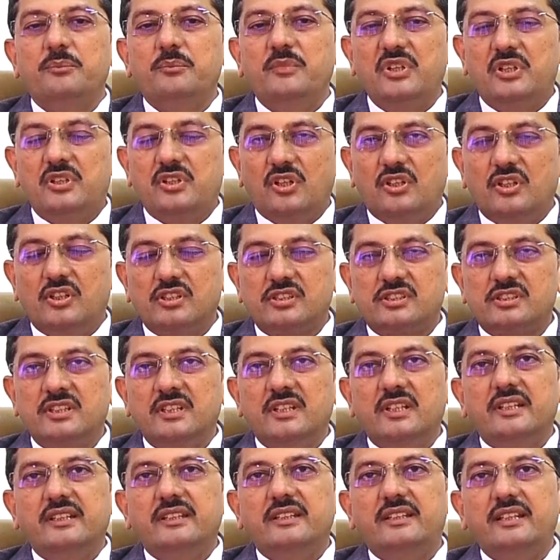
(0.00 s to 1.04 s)
because
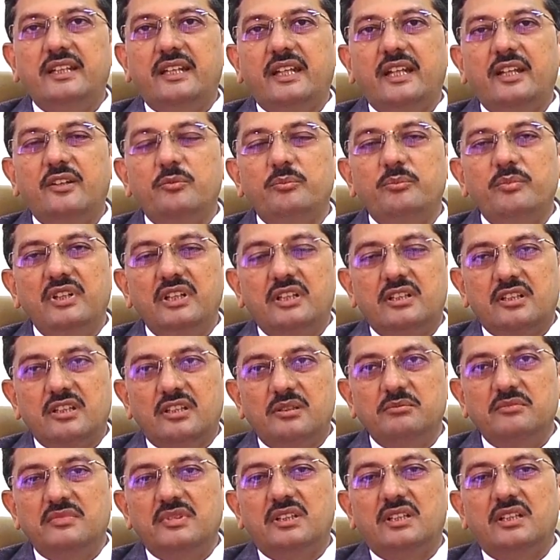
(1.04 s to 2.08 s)
they have
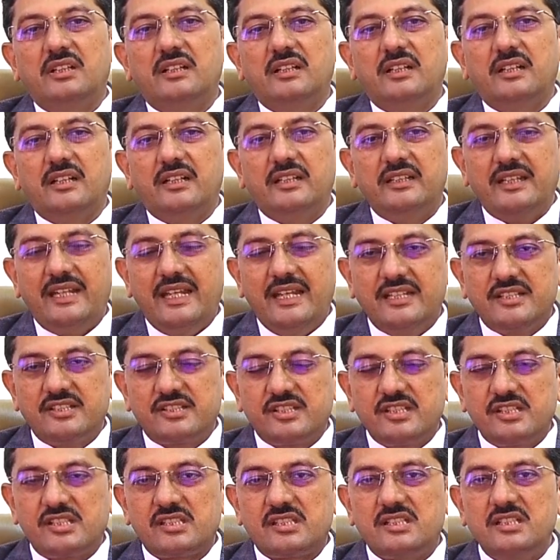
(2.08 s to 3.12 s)
become an
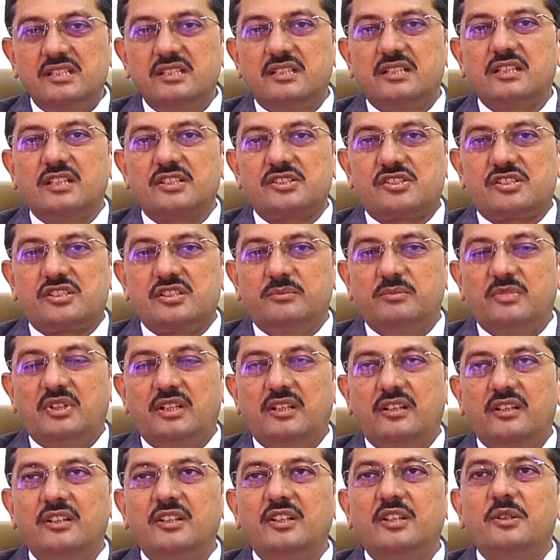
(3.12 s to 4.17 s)
existing
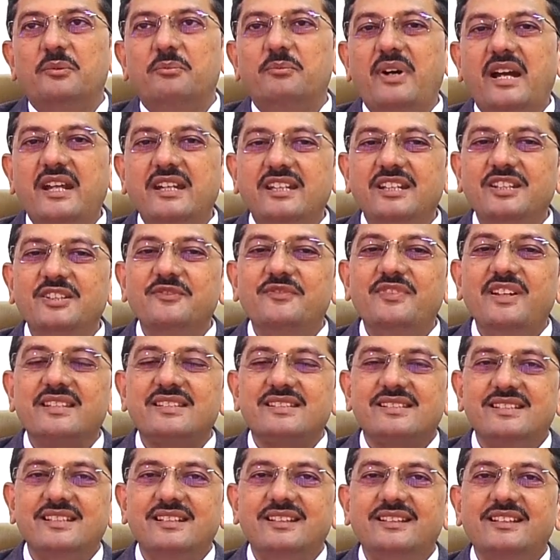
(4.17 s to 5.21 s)
customer by
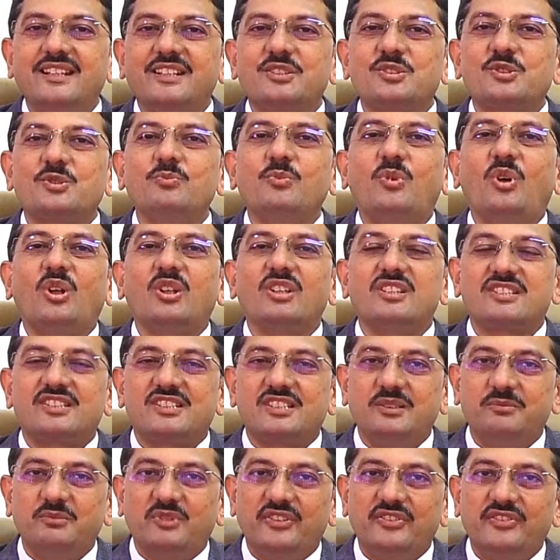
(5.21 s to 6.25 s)
investing that small
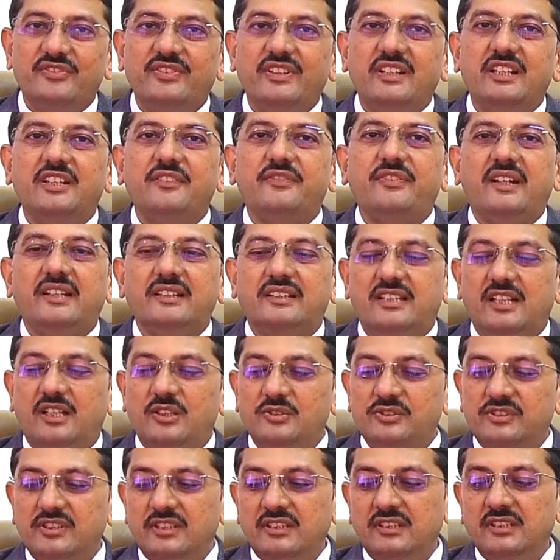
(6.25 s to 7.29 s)
sum of
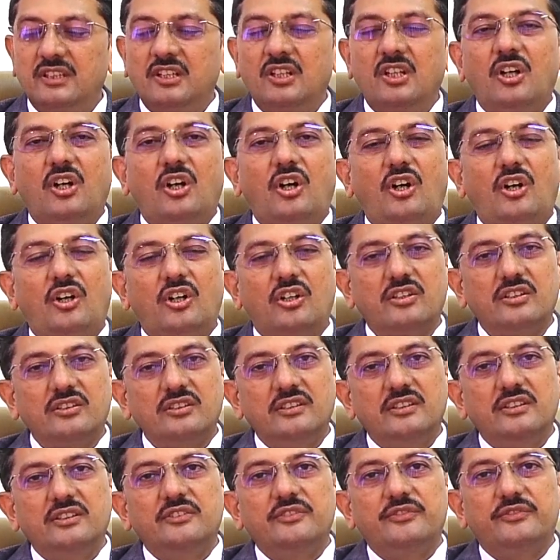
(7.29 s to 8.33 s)
25,000 or
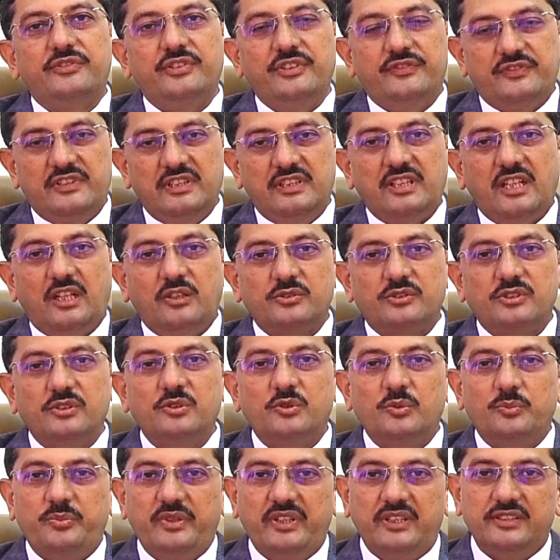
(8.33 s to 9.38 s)
50,000
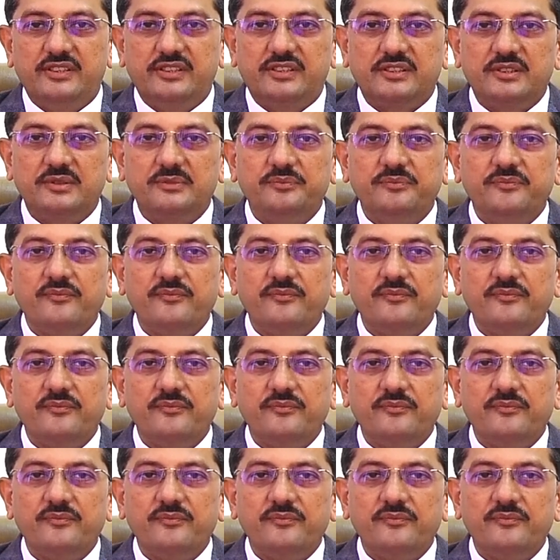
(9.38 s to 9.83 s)
rupees.